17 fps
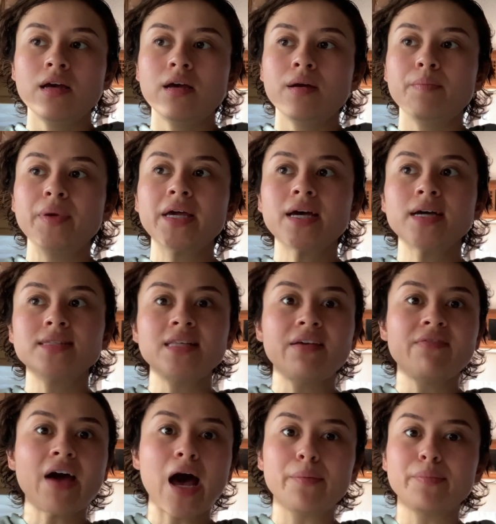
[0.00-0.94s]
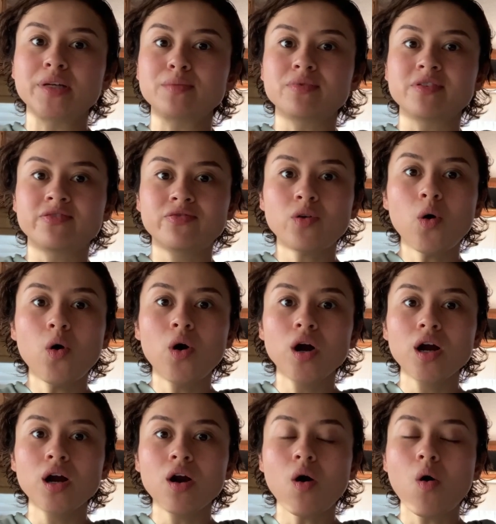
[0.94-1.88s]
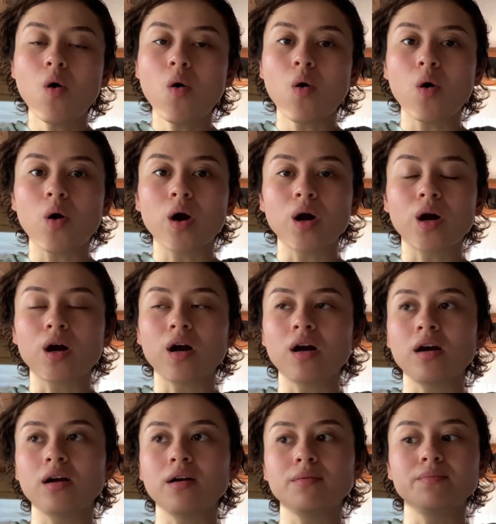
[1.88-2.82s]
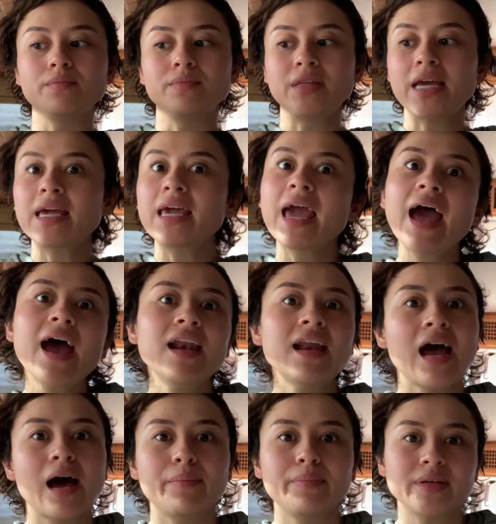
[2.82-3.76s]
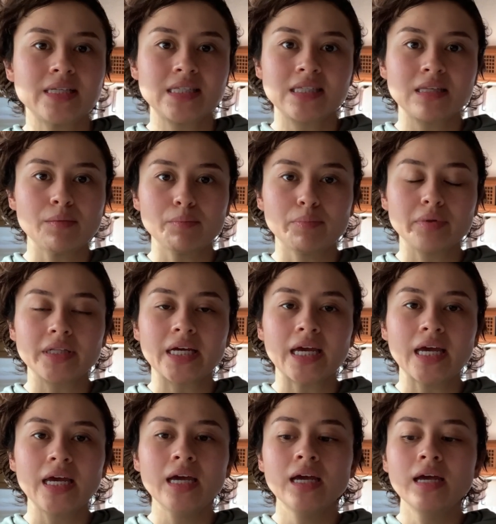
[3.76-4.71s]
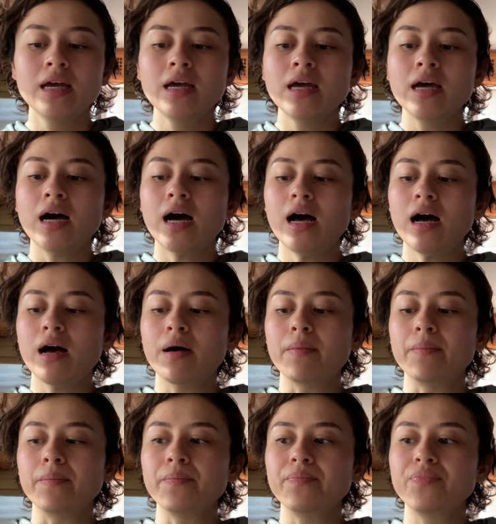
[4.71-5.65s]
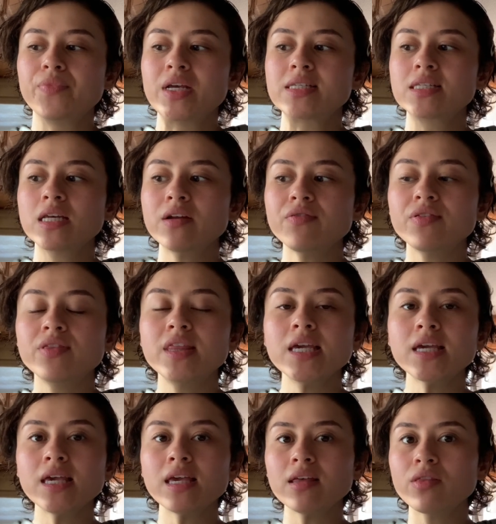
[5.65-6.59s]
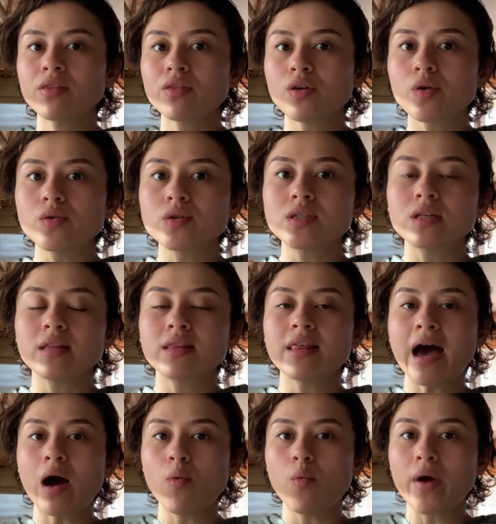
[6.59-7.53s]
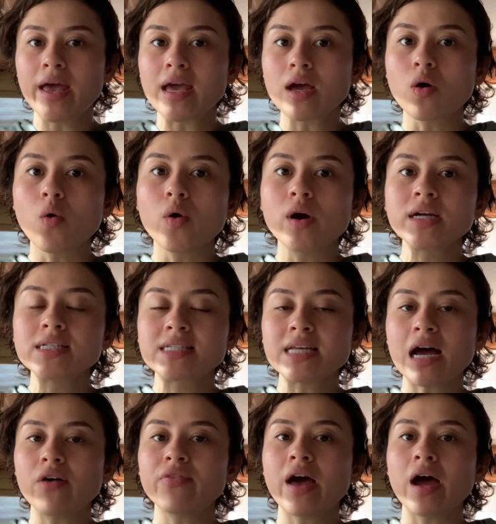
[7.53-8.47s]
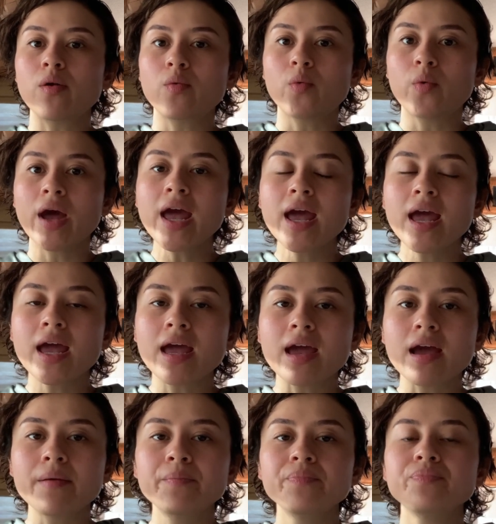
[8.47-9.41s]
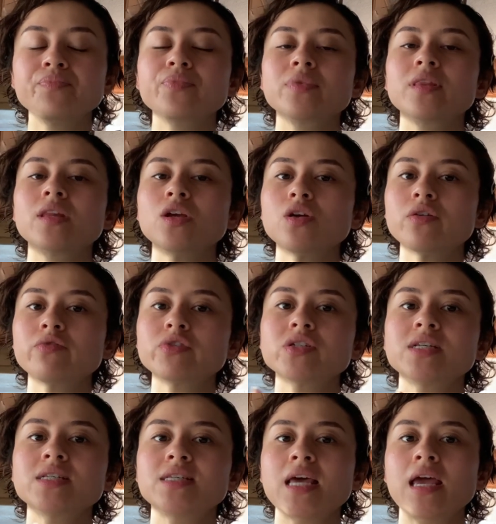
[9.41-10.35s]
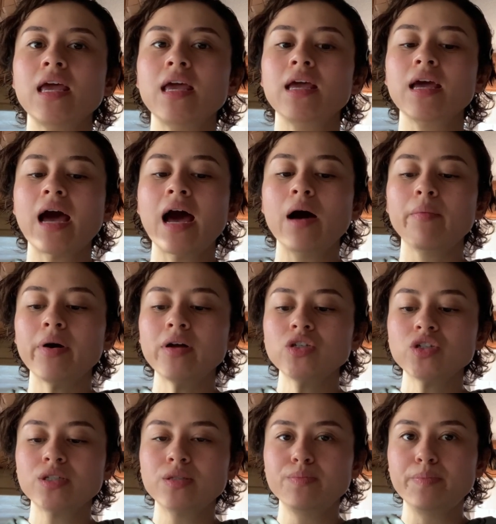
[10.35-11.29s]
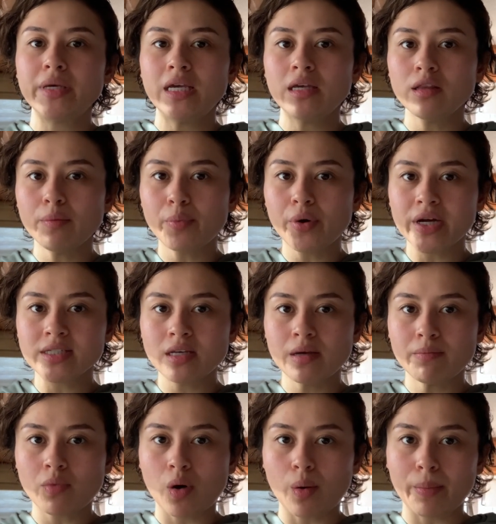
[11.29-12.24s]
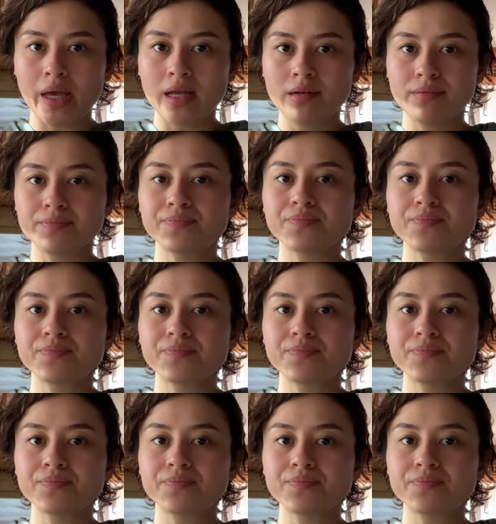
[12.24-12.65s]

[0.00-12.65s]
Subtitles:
because they've happened before, or they can happen simply. Instead of thinking those that way and going down that way, the universe is saying, how about just be in the present moment?